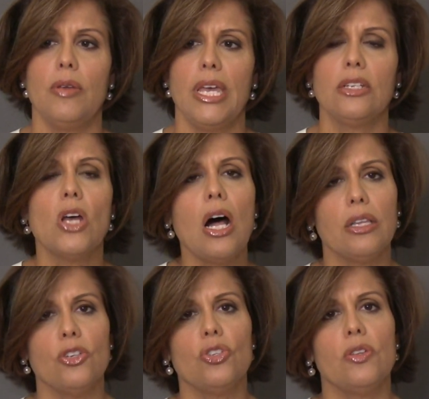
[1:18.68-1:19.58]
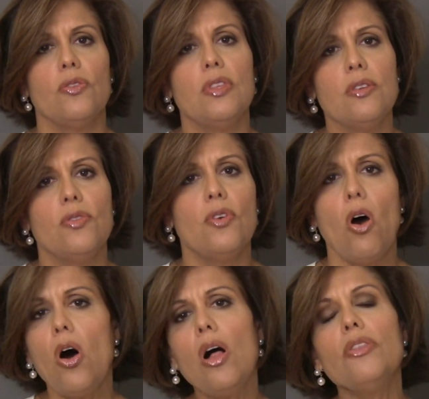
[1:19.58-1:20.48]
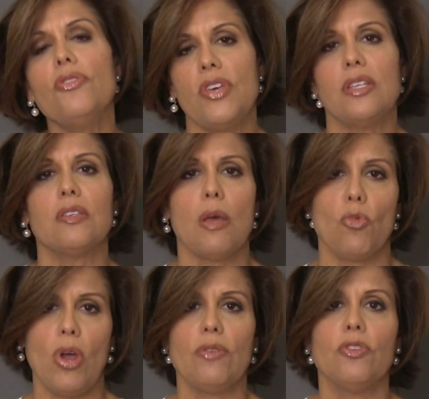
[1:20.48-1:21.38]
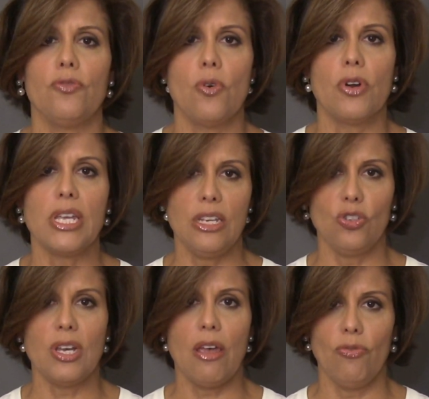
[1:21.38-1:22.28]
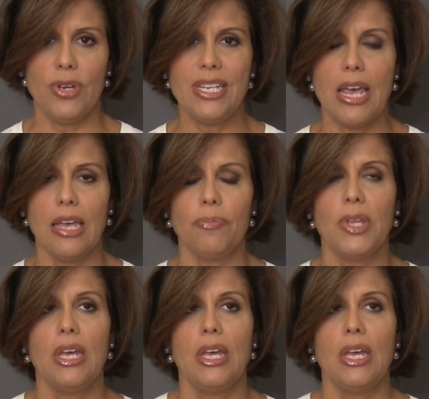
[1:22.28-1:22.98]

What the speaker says: acknowledge all the things that I'm grateful for each and every day.